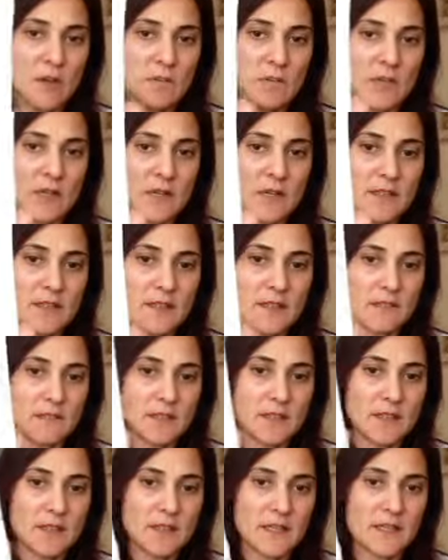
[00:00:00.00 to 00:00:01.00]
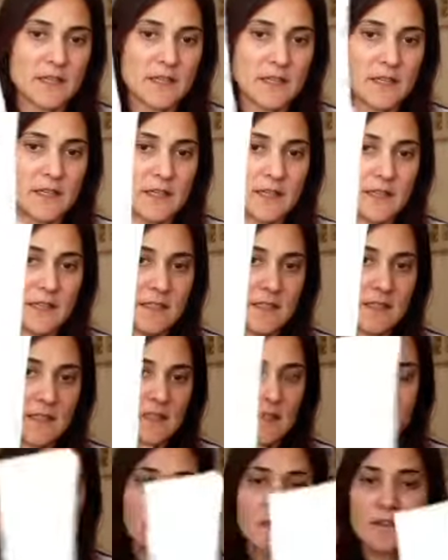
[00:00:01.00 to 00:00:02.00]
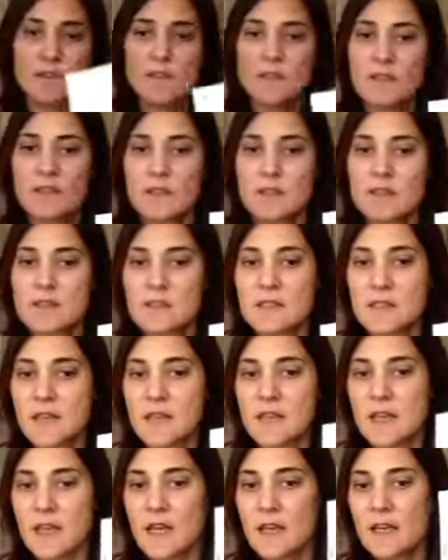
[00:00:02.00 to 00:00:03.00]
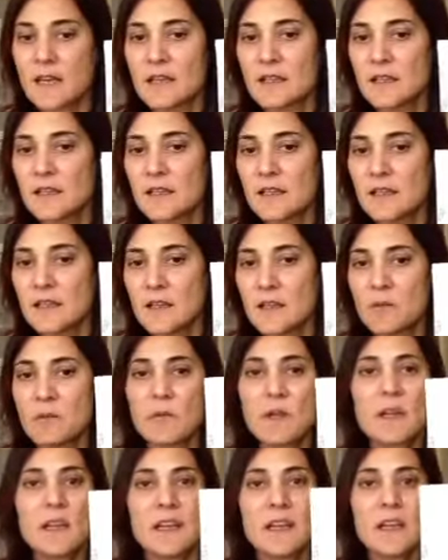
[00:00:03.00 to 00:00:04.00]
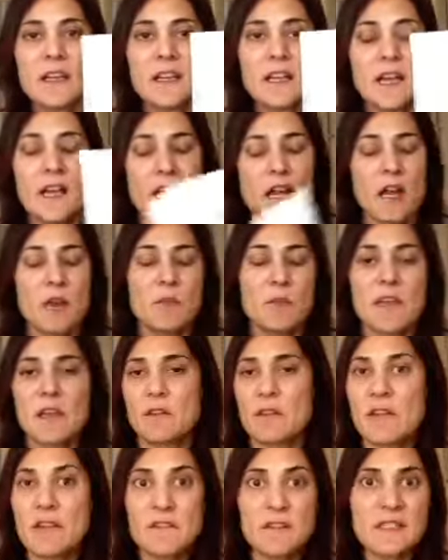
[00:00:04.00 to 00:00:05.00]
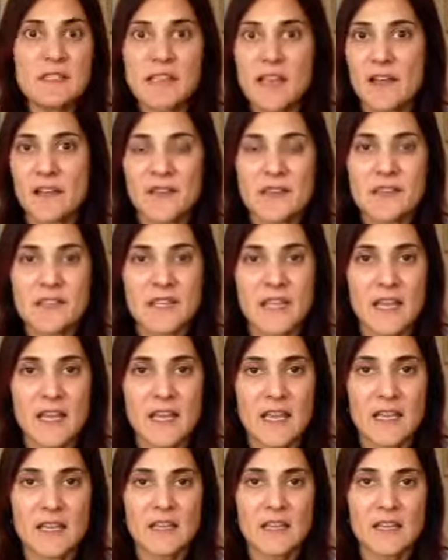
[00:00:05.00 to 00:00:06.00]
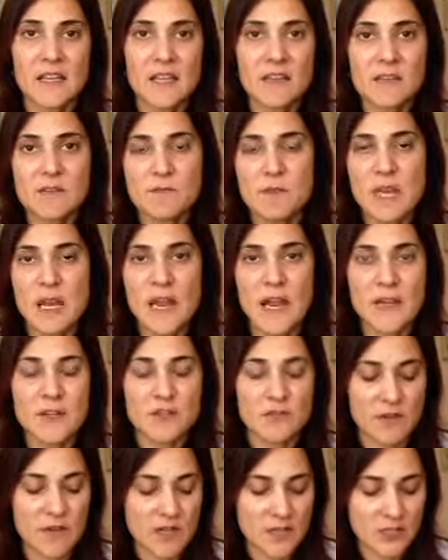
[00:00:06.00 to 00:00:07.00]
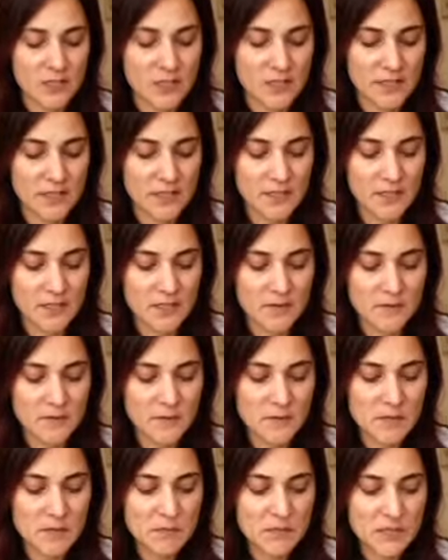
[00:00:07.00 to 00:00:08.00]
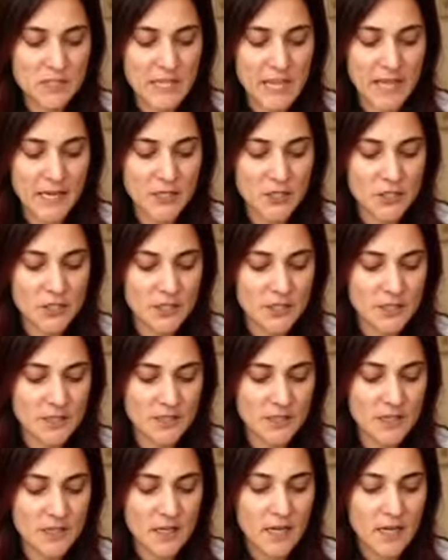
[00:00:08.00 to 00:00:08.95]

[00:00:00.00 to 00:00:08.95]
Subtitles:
because it really does, you can see that. Yep. It evens out the skin, gives me hydration, gives me protection,